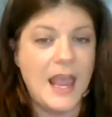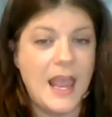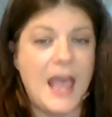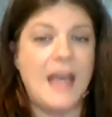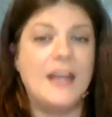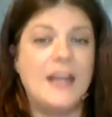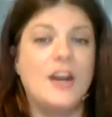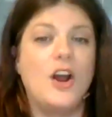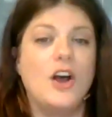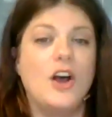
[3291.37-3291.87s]

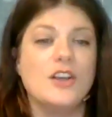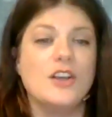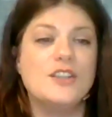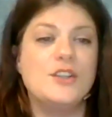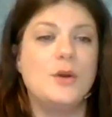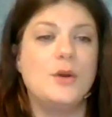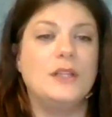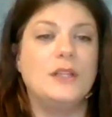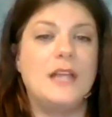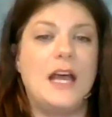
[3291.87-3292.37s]
and it
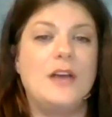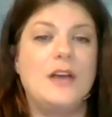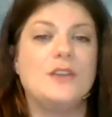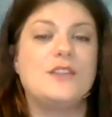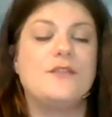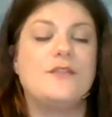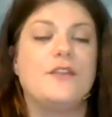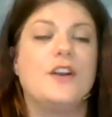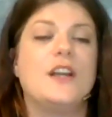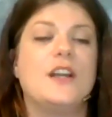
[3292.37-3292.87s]
also
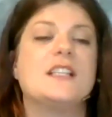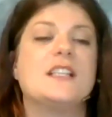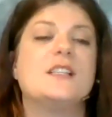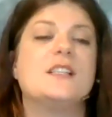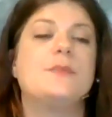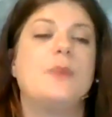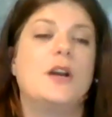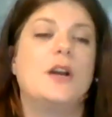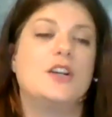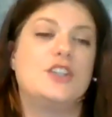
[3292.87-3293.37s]
allows for an
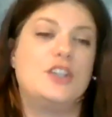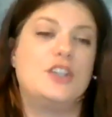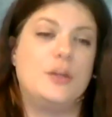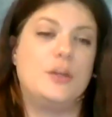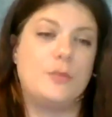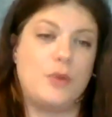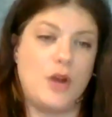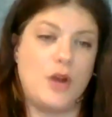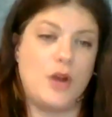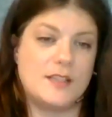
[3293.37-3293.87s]

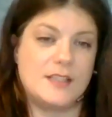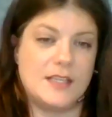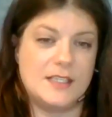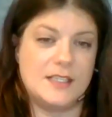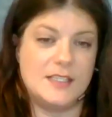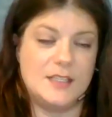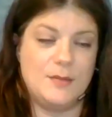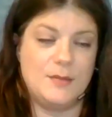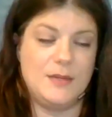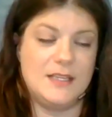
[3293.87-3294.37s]
expunction process
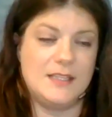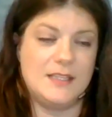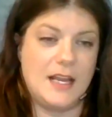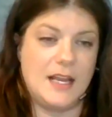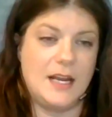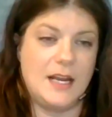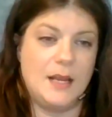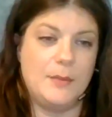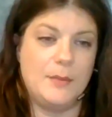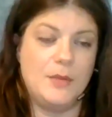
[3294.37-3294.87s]
to be
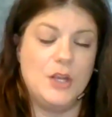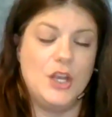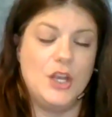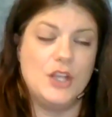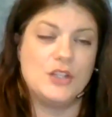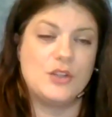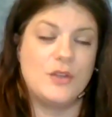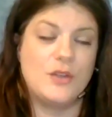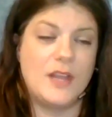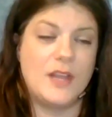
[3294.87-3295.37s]
set up.
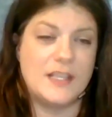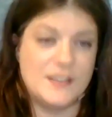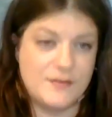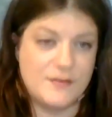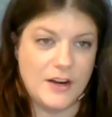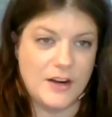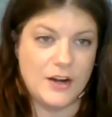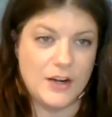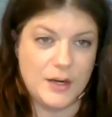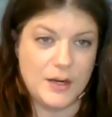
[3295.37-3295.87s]
So that's
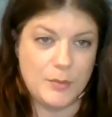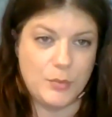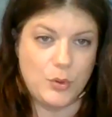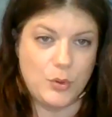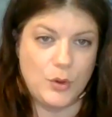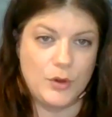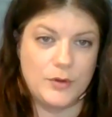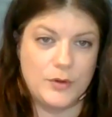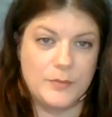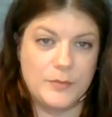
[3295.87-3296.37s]
very
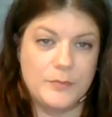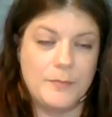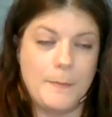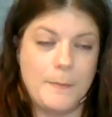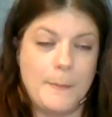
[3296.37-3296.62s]
important.